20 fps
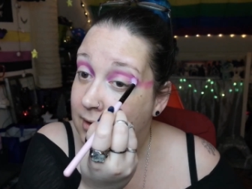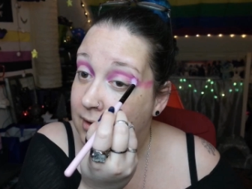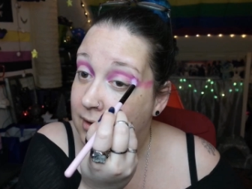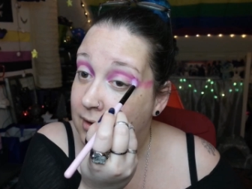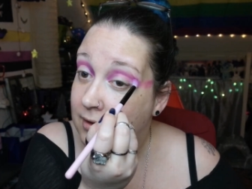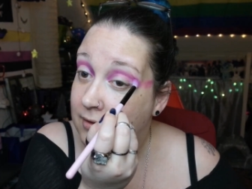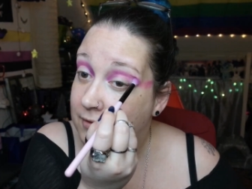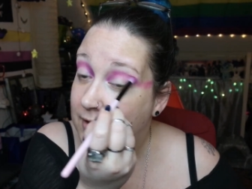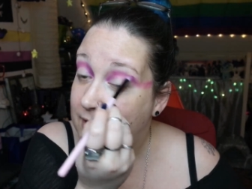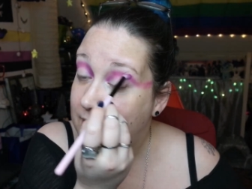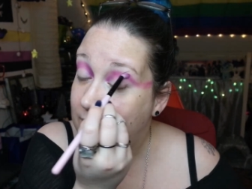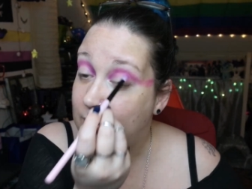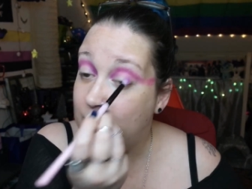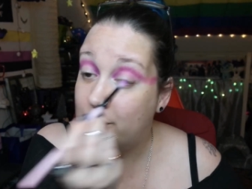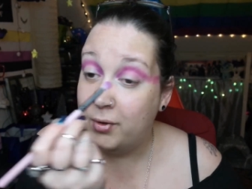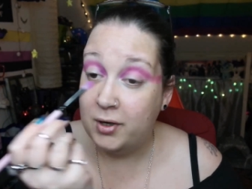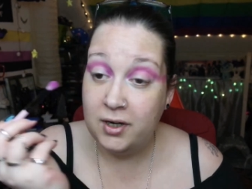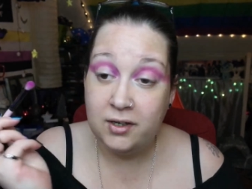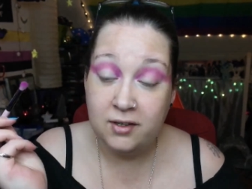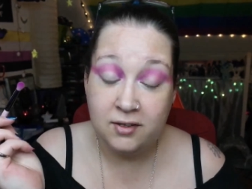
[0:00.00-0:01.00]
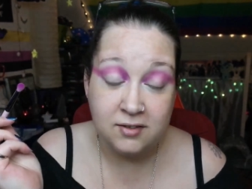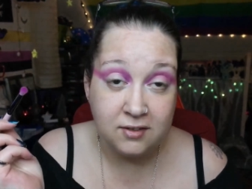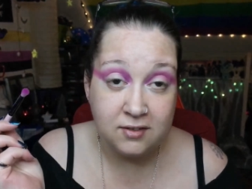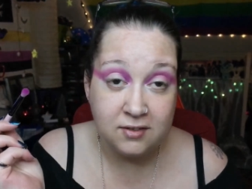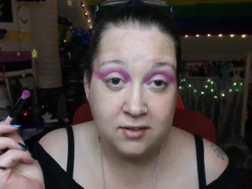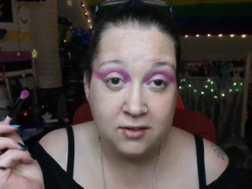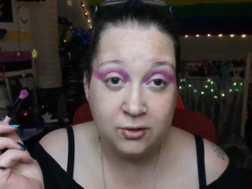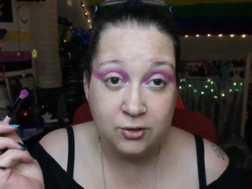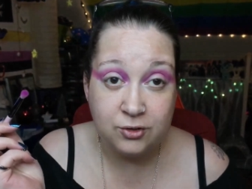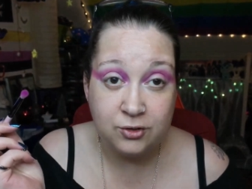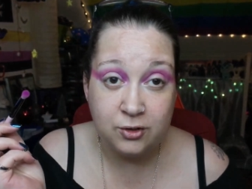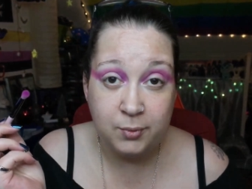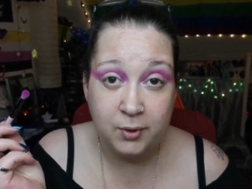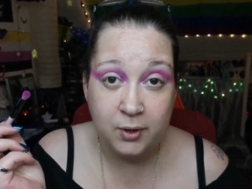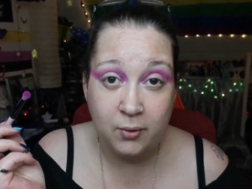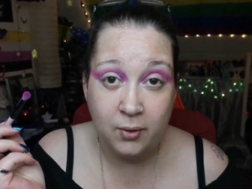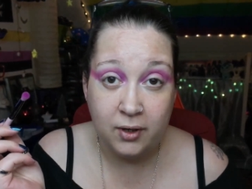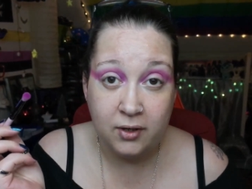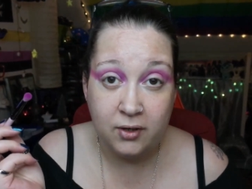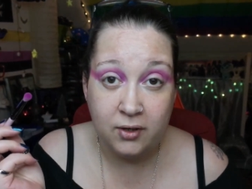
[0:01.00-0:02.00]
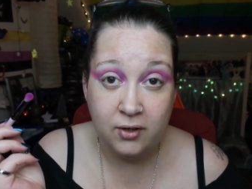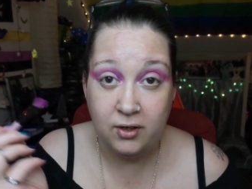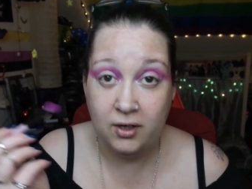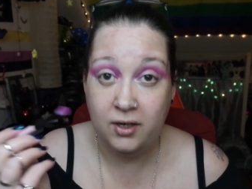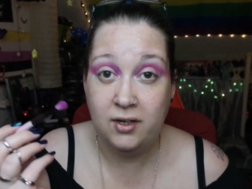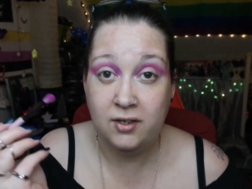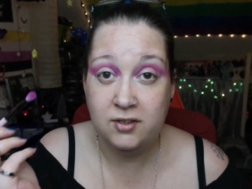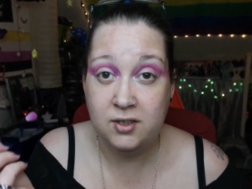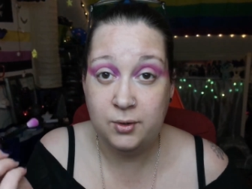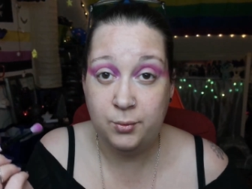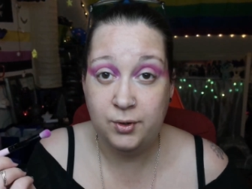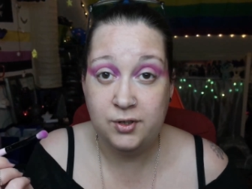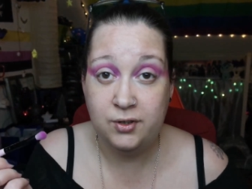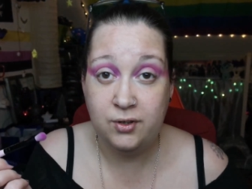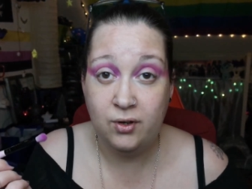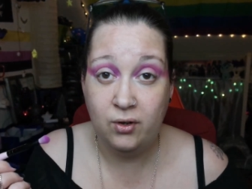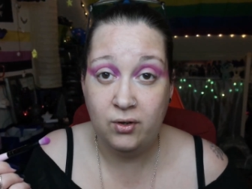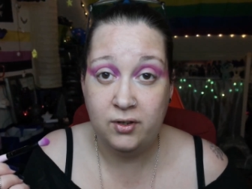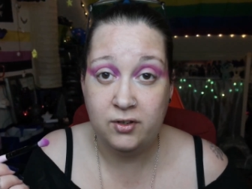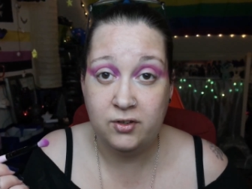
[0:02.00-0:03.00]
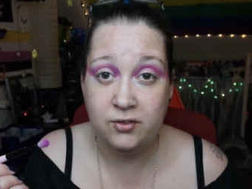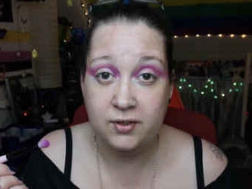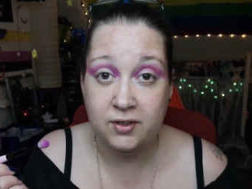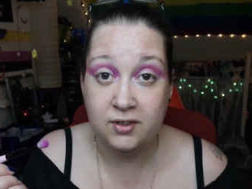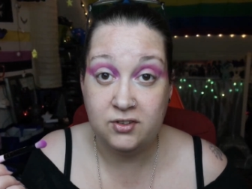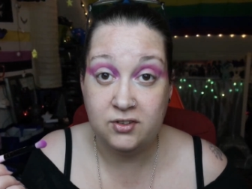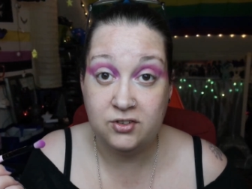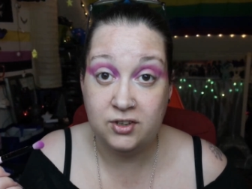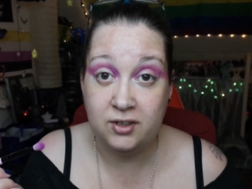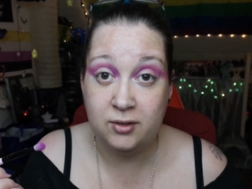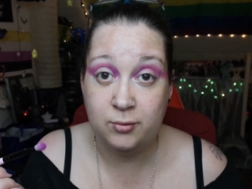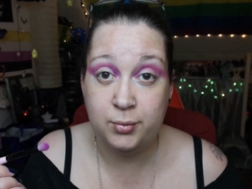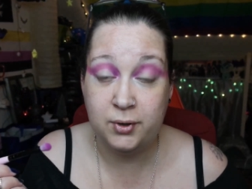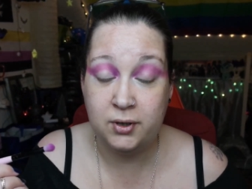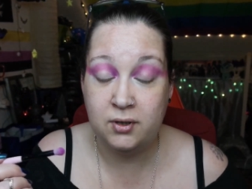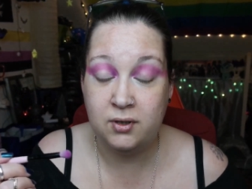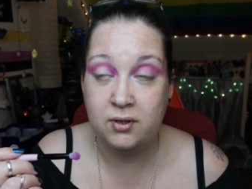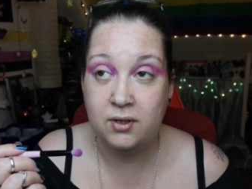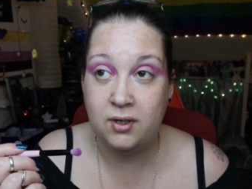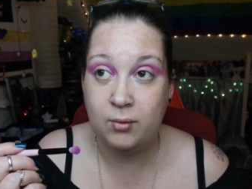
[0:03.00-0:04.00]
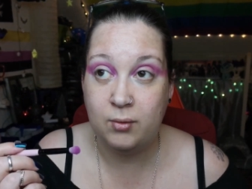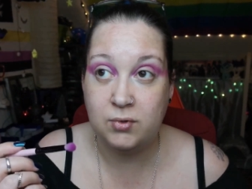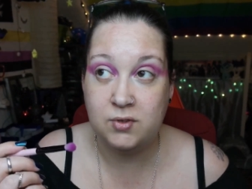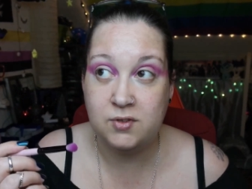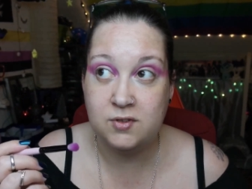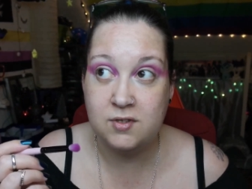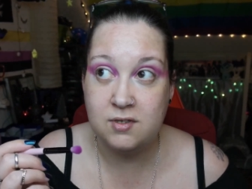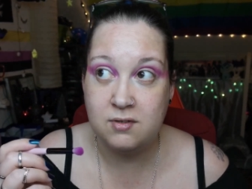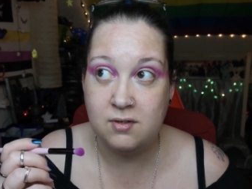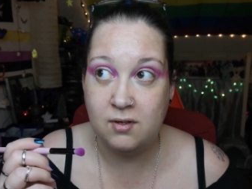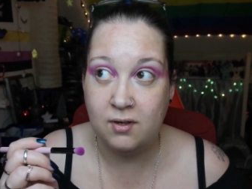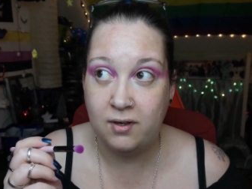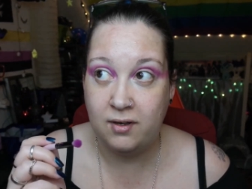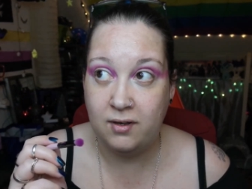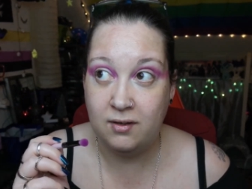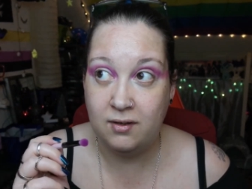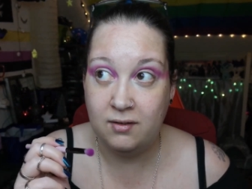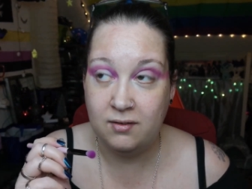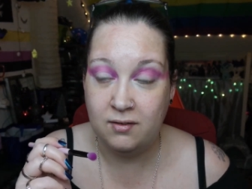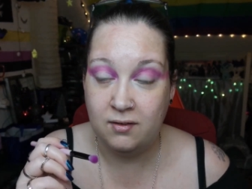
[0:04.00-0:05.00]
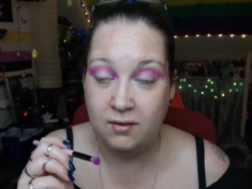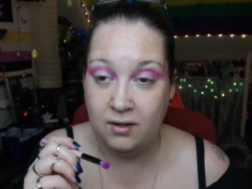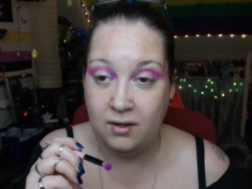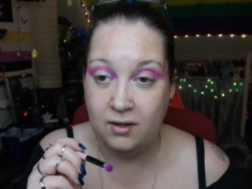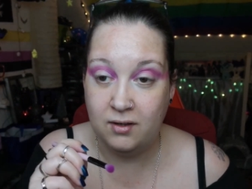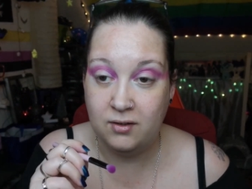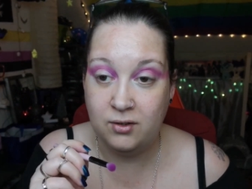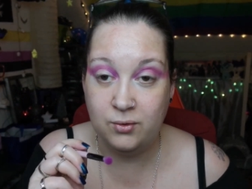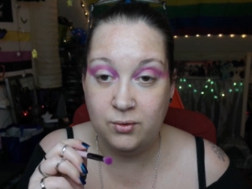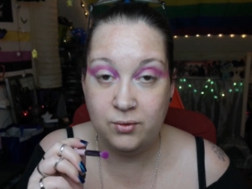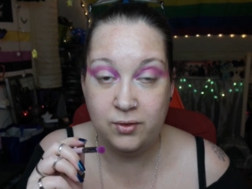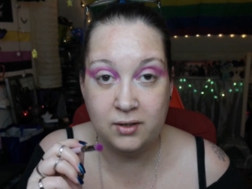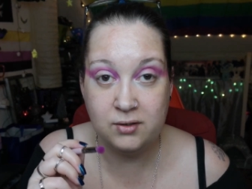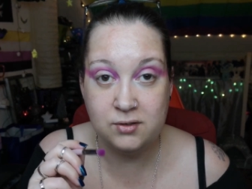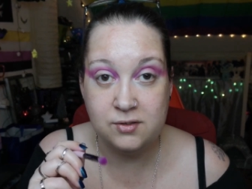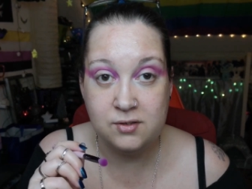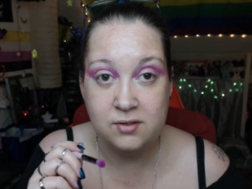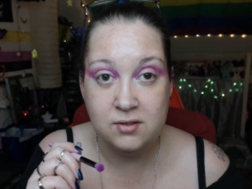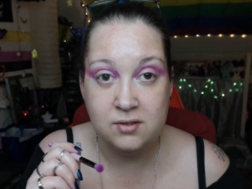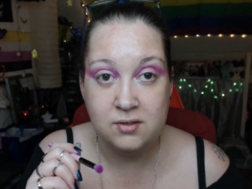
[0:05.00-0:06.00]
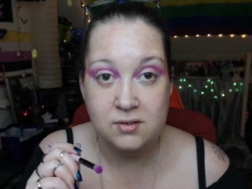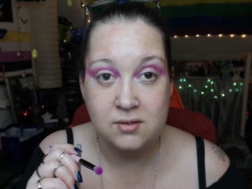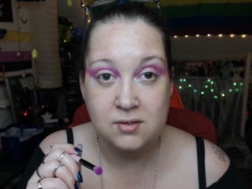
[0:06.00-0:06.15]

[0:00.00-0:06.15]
In theory, my editing skills should be quite good. I actually went to college for this shit, but that was in, like, the year 2000.